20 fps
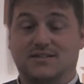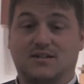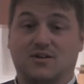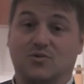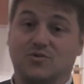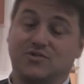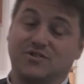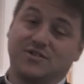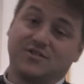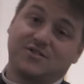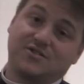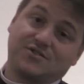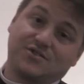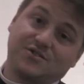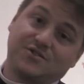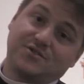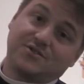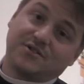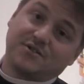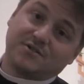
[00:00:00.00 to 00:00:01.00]
Go to,
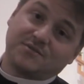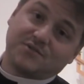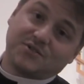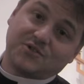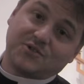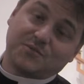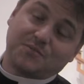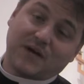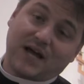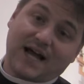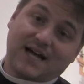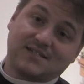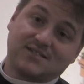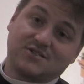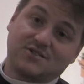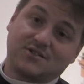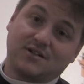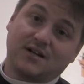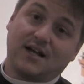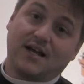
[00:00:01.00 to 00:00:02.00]
to, your, to your
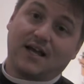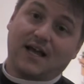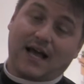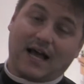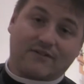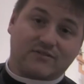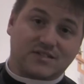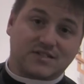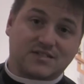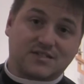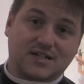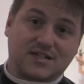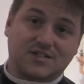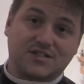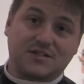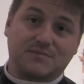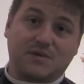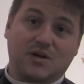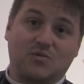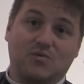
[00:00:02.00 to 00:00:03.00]
pastor, have a
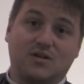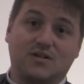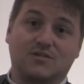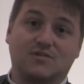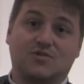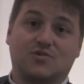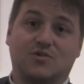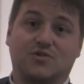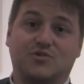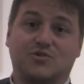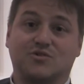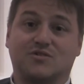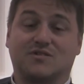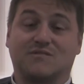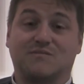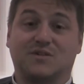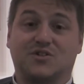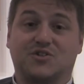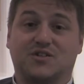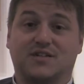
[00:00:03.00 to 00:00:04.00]
discussion about what Christian
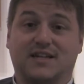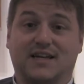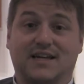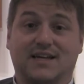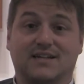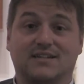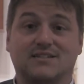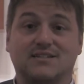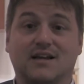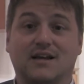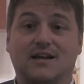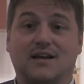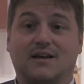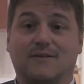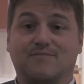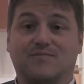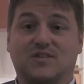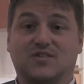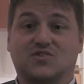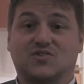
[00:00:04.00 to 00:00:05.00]
submission is
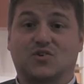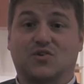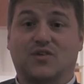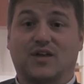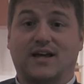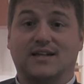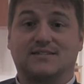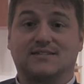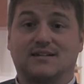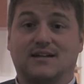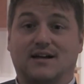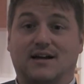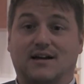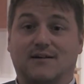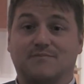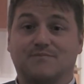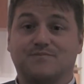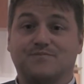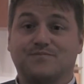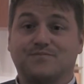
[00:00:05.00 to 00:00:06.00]
so that
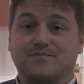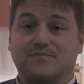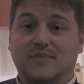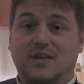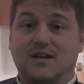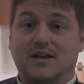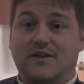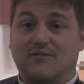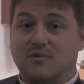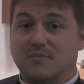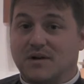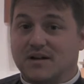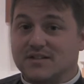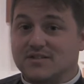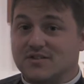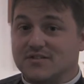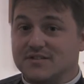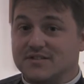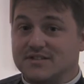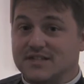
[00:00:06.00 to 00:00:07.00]
um,
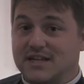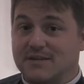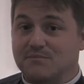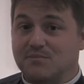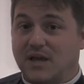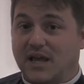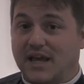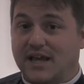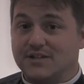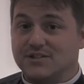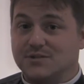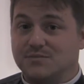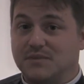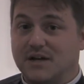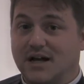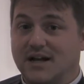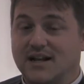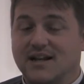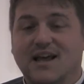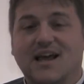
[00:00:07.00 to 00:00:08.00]
everybody's on the same page
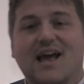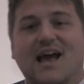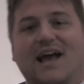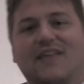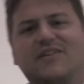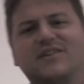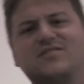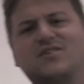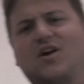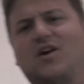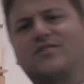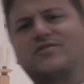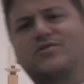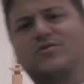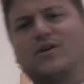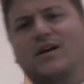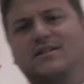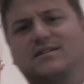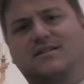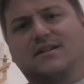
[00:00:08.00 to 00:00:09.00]
about it. And this
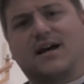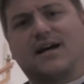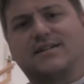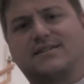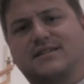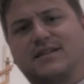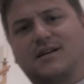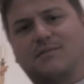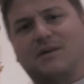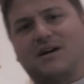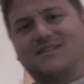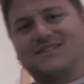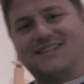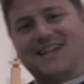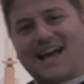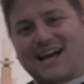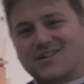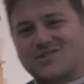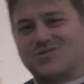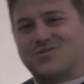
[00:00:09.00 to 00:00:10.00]
also has a nice thing about
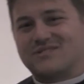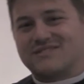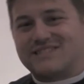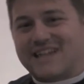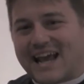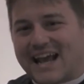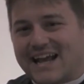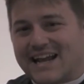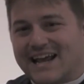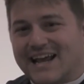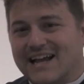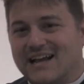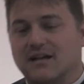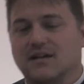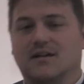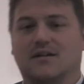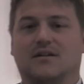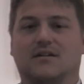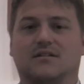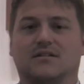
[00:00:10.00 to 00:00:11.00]
actual
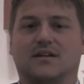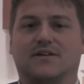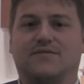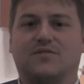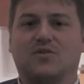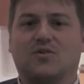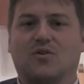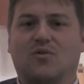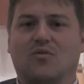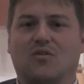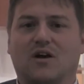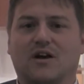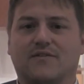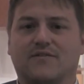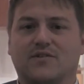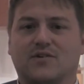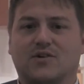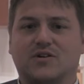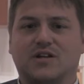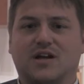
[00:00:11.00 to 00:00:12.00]
dating. If you're, a, if
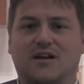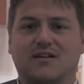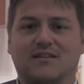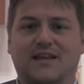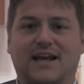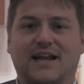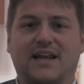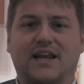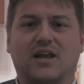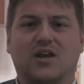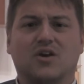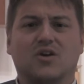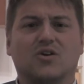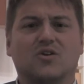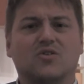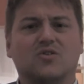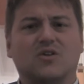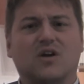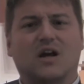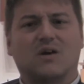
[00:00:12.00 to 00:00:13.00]
you're a young lady,
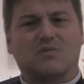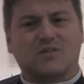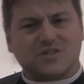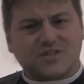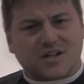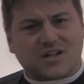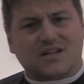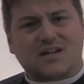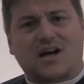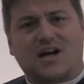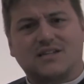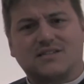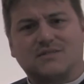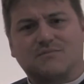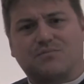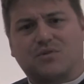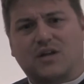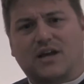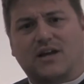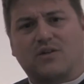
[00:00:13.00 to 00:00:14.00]
I want you to
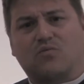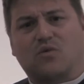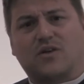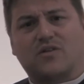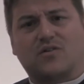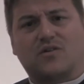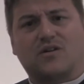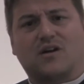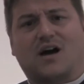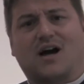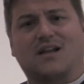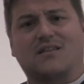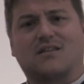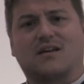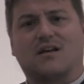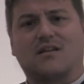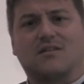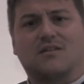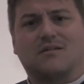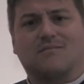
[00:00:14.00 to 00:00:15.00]
contemplate whether or
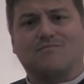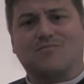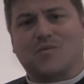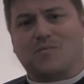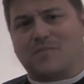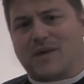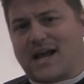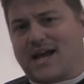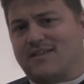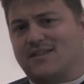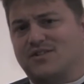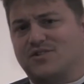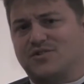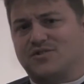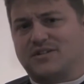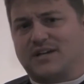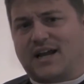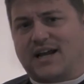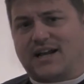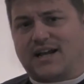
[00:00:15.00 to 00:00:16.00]
not the, the, the man that you're
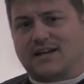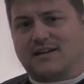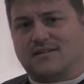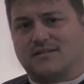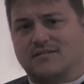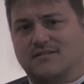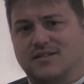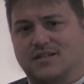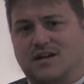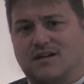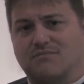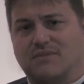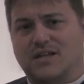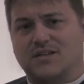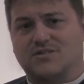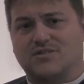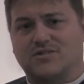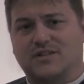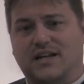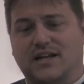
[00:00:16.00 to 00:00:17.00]
dating, the young man
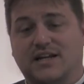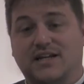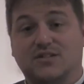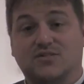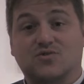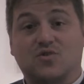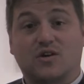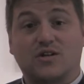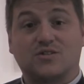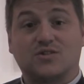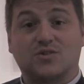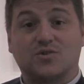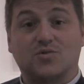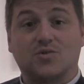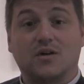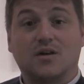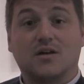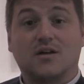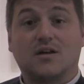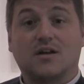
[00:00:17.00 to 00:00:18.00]
that you're dating, is going
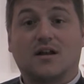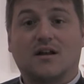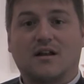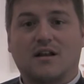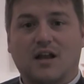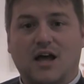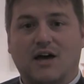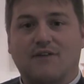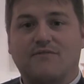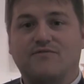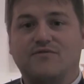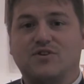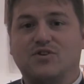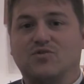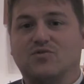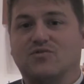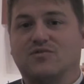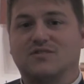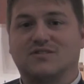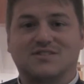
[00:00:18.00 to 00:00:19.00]
to love
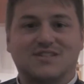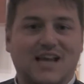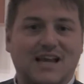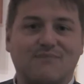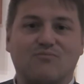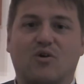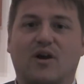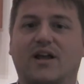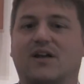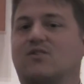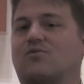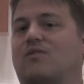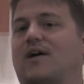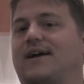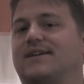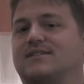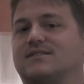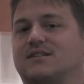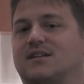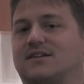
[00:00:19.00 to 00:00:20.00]
you the same way
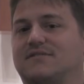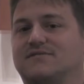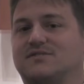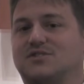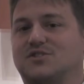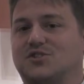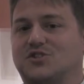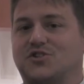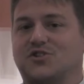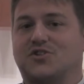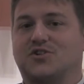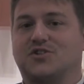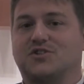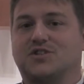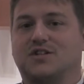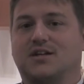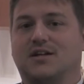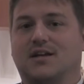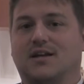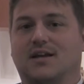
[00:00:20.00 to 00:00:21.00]
Christ loves the church.